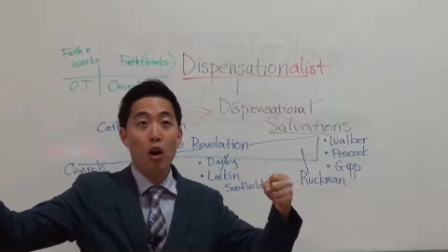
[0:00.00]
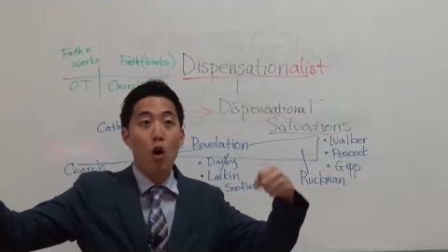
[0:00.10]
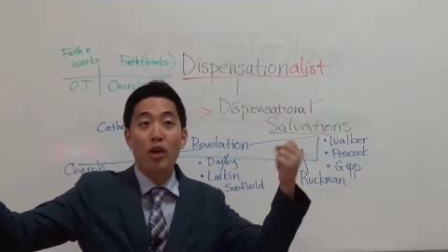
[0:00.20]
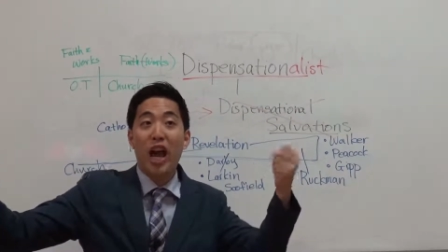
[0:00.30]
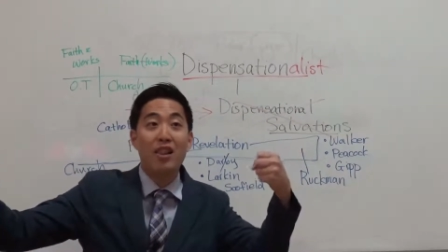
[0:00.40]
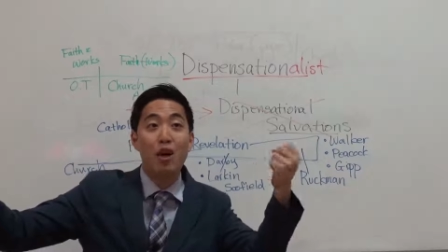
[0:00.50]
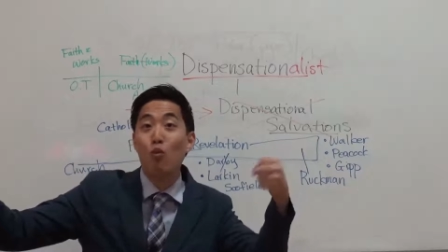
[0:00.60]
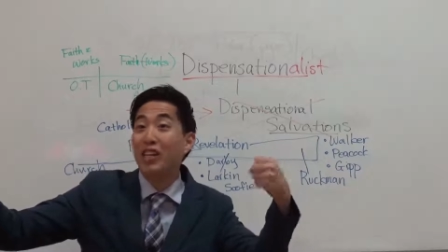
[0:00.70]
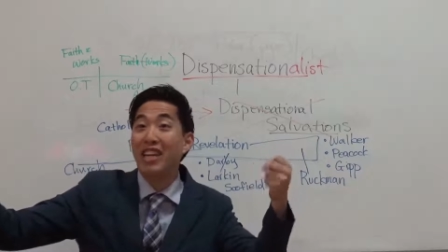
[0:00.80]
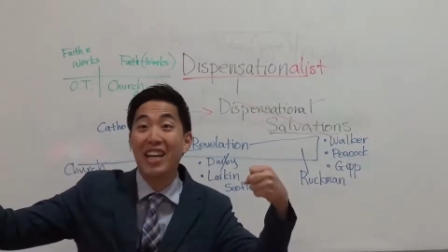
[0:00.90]
Okay, then
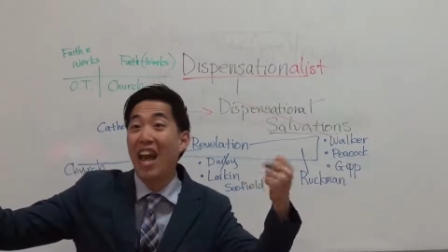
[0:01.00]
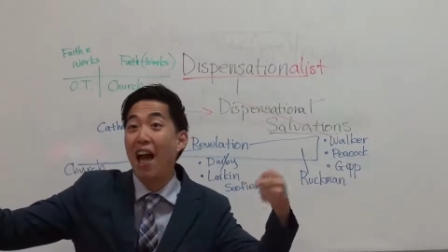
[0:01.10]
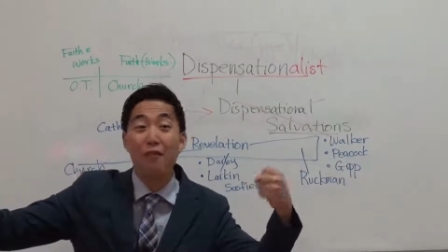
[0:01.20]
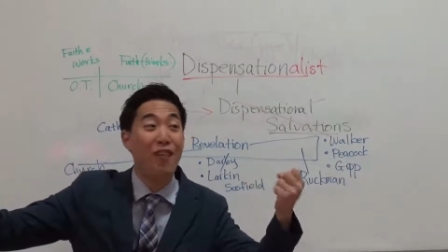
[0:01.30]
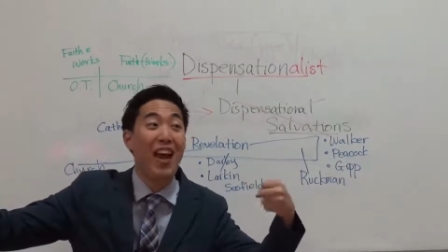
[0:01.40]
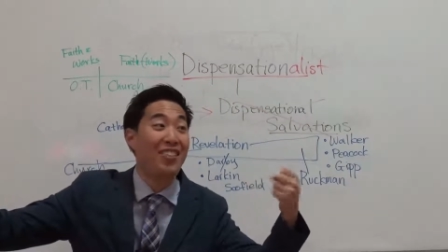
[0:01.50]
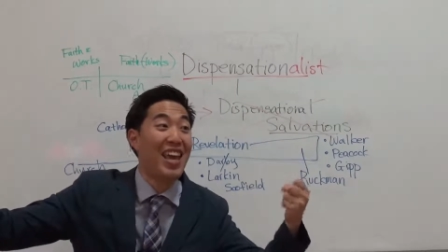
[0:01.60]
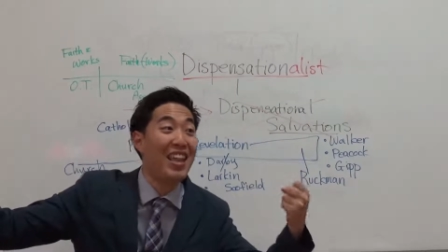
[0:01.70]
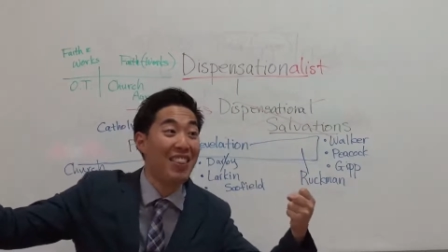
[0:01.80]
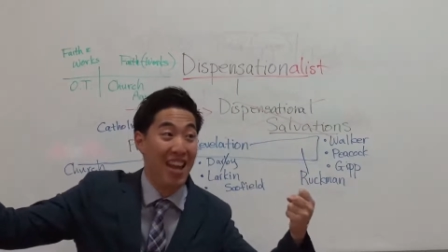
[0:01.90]
what did he have faith
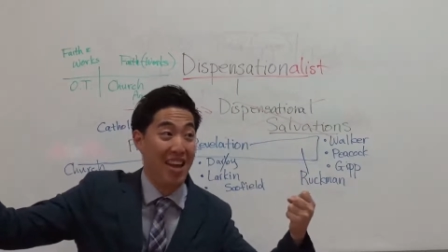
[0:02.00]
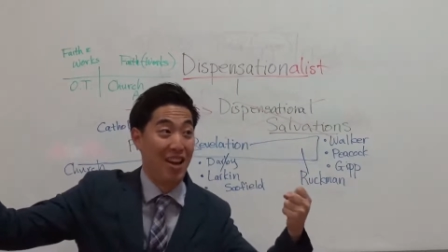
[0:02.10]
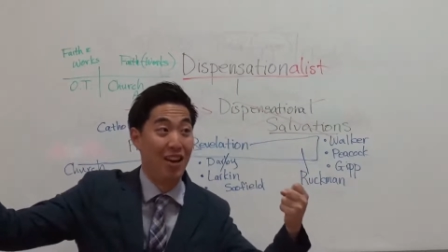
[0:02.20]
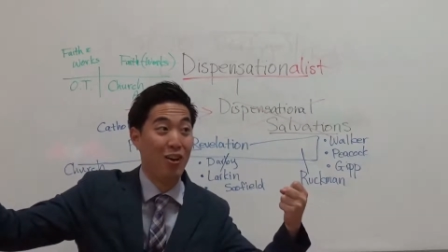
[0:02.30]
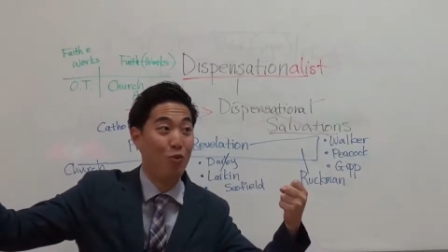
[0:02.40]
in then?